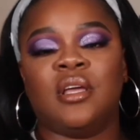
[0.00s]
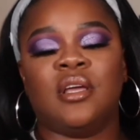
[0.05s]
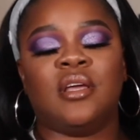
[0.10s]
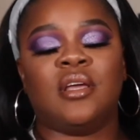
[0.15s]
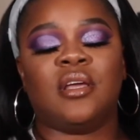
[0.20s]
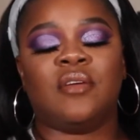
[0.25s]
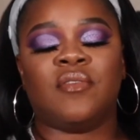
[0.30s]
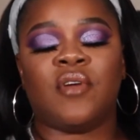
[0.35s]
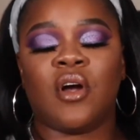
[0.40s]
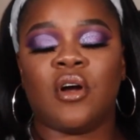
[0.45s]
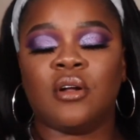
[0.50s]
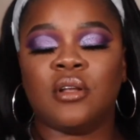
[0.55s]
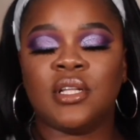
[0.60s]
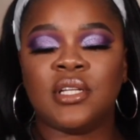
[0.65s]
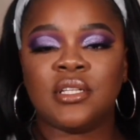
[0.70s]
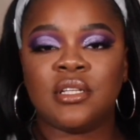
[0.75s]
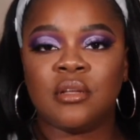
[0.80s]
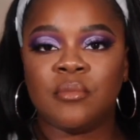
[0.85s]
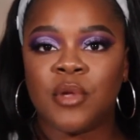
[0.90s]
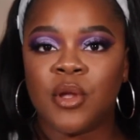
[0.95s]
If y'all are
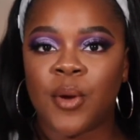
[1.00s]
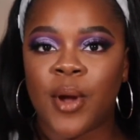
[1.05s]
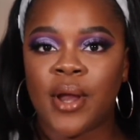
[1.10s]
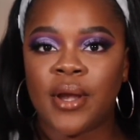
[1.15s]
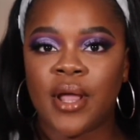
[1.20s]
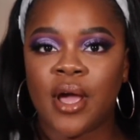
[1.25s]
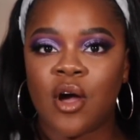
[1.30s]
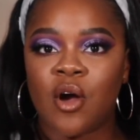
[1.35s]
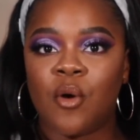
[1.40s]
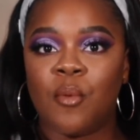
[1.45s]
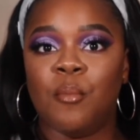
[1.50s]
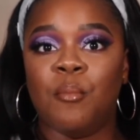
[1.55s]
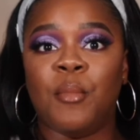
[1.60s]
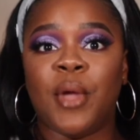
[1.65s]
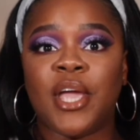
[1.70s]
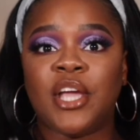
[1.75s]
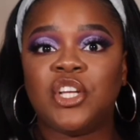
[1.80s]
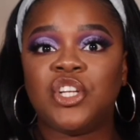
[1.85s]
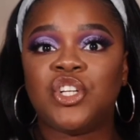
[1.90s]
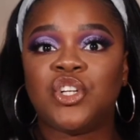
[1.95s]
listening to me right now,
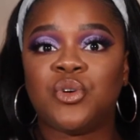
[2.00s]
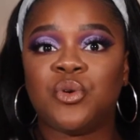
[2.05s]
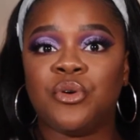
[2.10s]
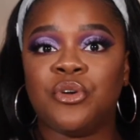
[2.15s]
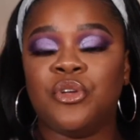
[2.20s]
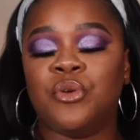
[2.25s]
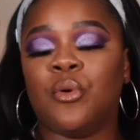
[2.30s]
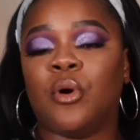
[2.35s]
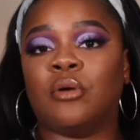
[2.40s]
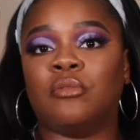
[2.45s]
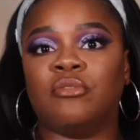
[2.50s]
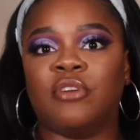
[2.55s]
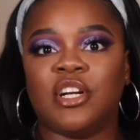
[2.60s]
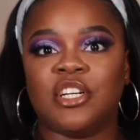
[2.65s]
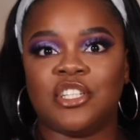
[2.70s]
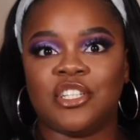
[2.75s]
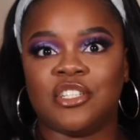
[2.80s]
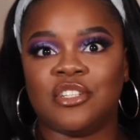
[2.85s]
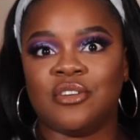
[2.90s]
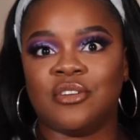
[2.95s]
make sure you are
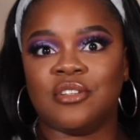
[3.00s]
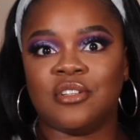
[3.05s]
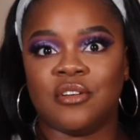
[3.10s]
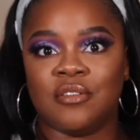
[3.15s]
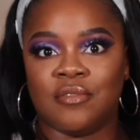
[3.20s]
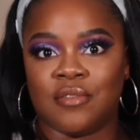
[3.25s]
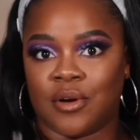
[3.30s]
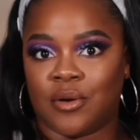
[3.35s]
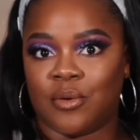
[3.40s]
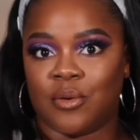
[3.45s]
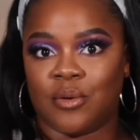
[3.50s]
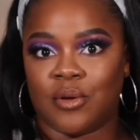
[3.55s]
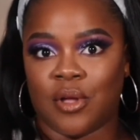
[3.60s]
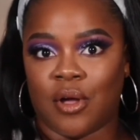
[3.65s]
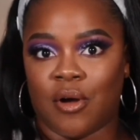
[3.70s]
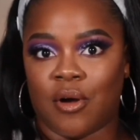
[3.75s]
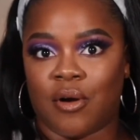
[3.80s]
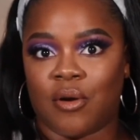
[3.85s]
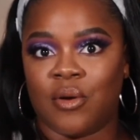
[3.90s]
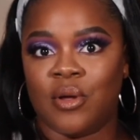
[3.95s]
registered to vote,
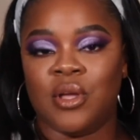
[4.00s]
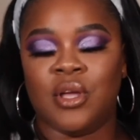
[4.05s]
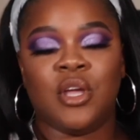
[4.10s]
y'all.